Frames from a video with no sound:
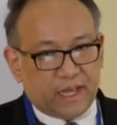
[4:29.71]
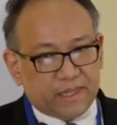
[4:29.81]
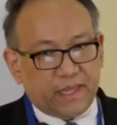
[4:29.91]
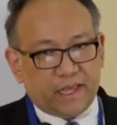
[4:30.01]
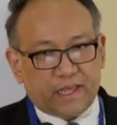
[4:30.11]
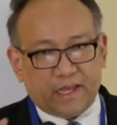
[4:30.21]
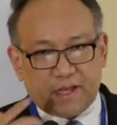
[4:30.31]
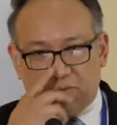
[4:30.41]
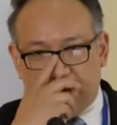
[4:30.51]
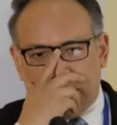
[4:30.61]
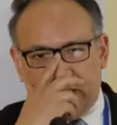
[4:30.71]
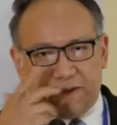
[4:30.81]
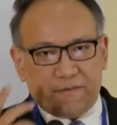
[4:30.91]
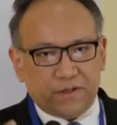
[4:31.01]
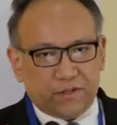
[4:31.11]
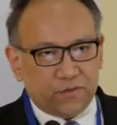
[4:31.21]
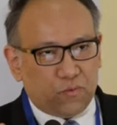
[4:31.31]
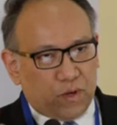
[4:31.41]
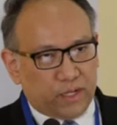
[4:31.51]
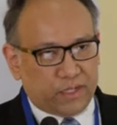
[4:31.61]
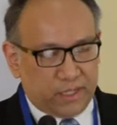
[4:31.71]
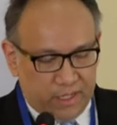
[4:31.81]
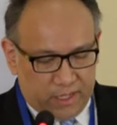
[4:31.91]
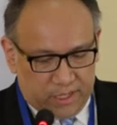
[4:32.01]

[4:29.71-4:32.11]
I think, quite relevant to what